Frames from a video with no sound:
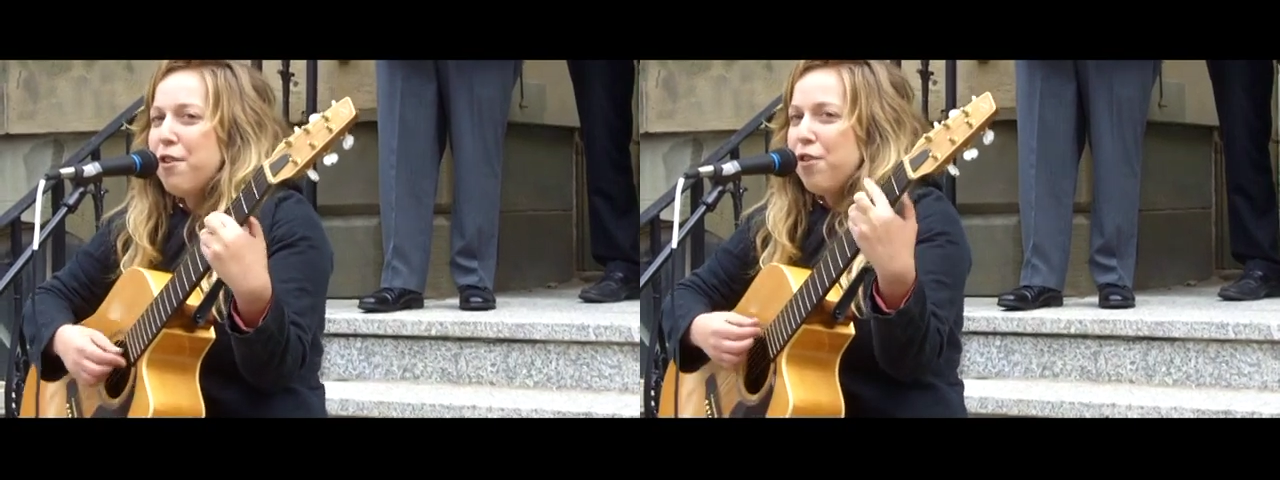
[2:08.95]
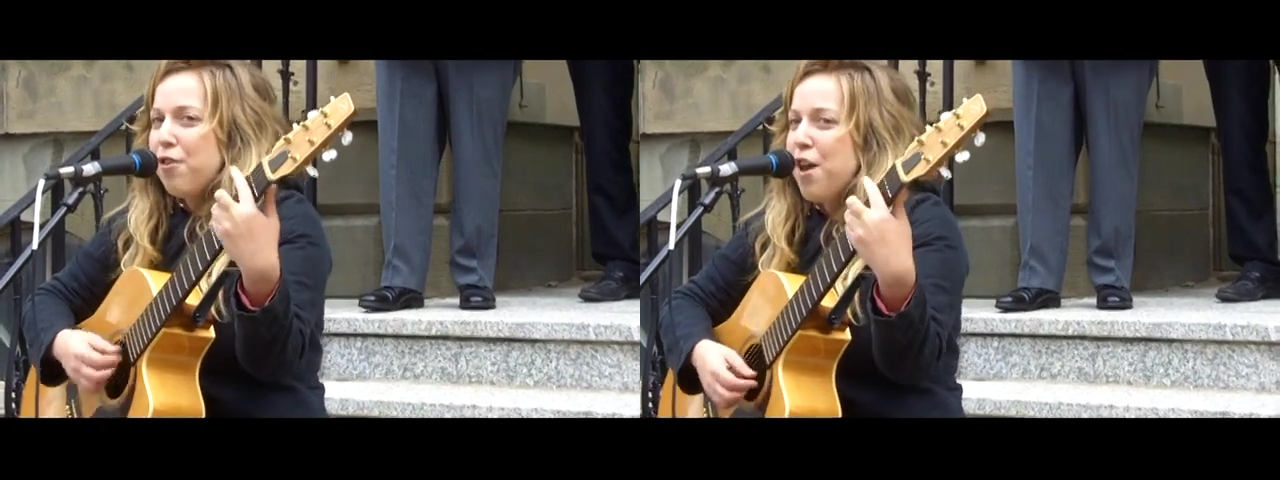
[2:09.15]

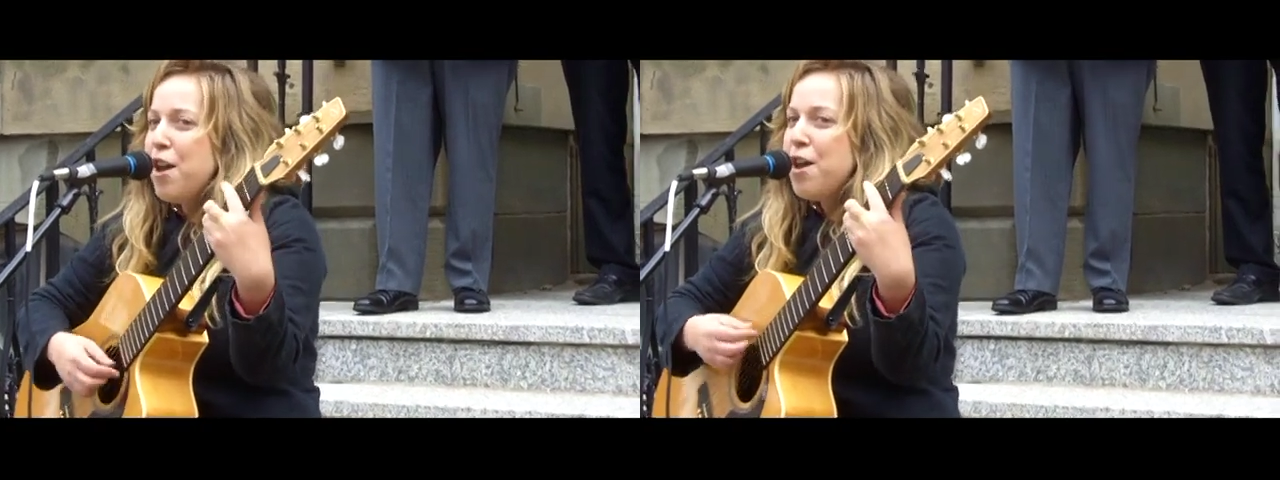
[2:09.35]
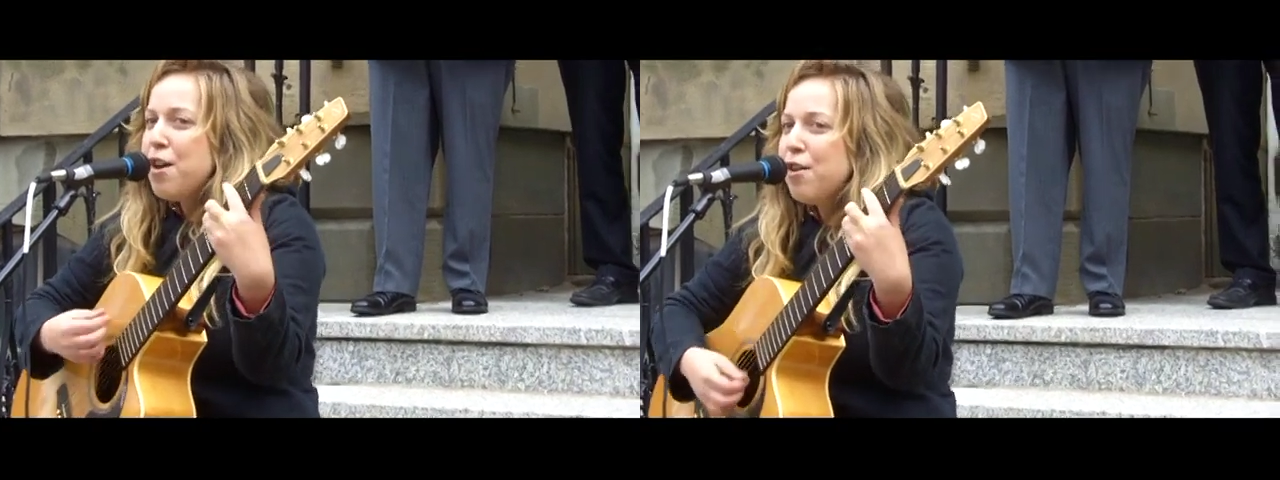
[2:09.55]
the
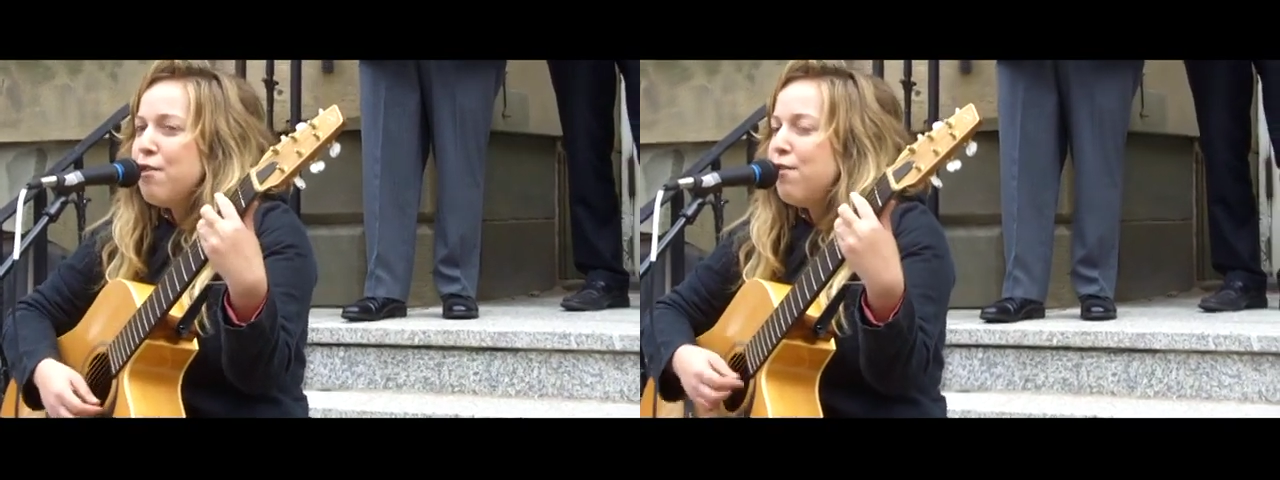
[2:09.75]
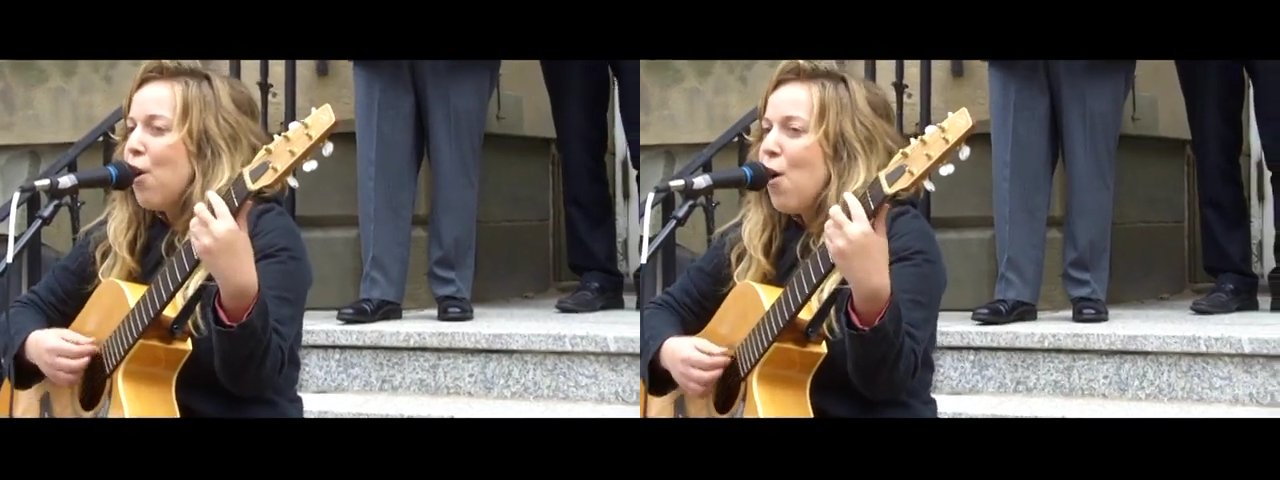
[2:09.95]
sake
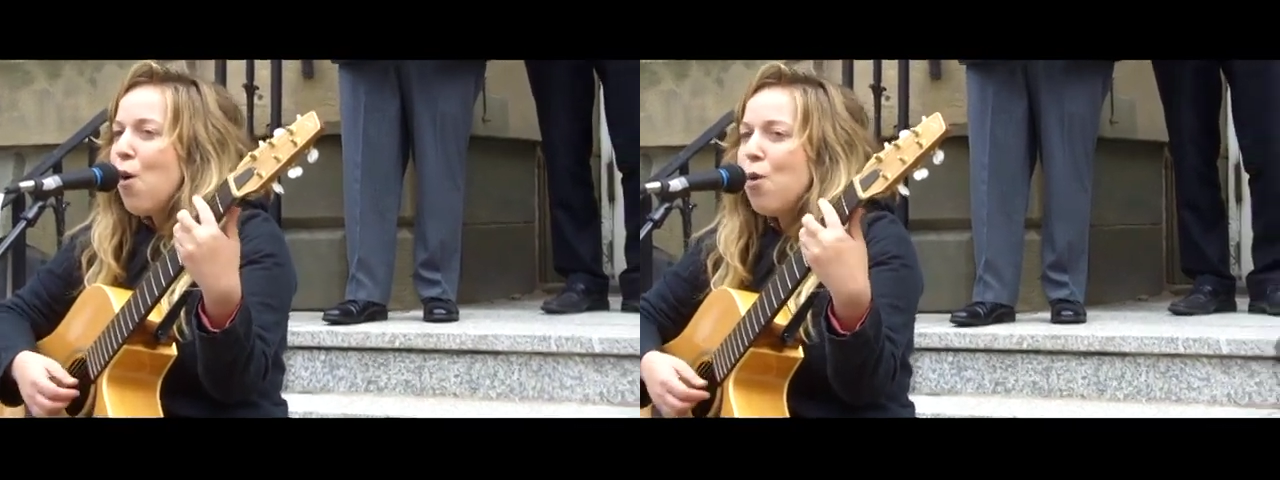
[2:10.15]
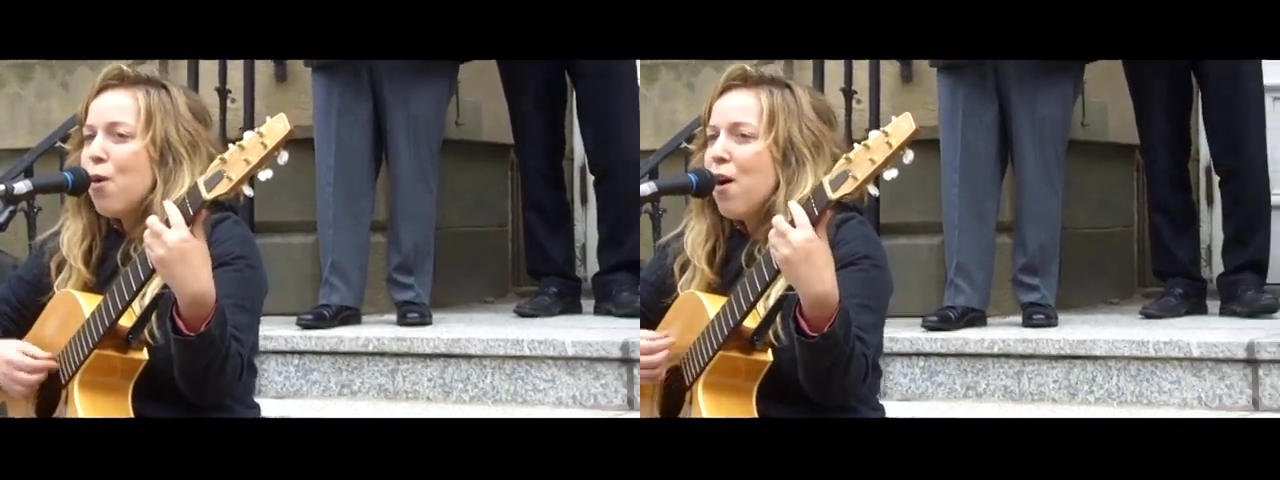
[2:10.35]
of
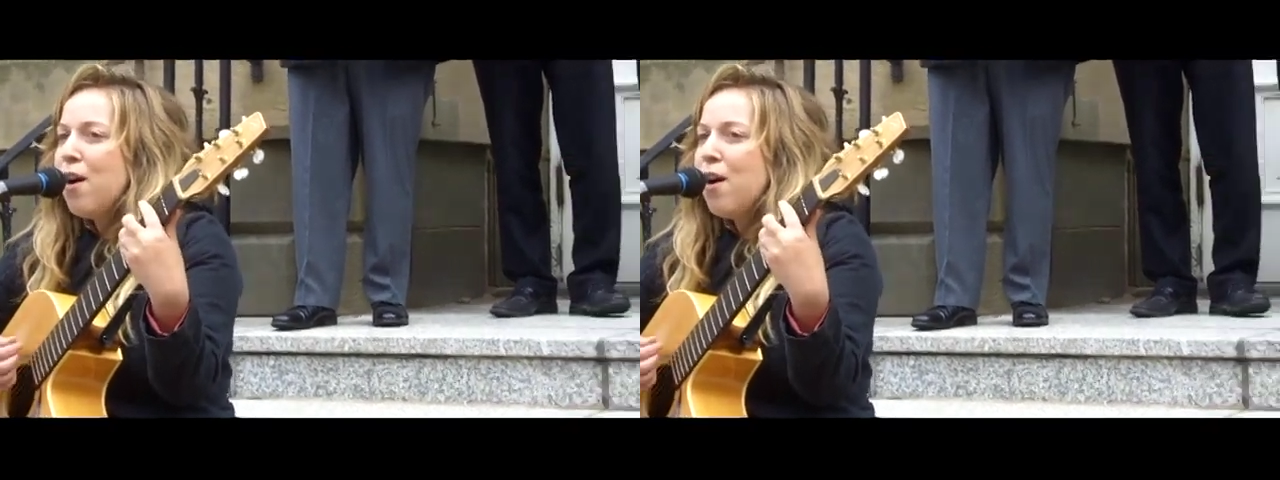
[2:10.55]
low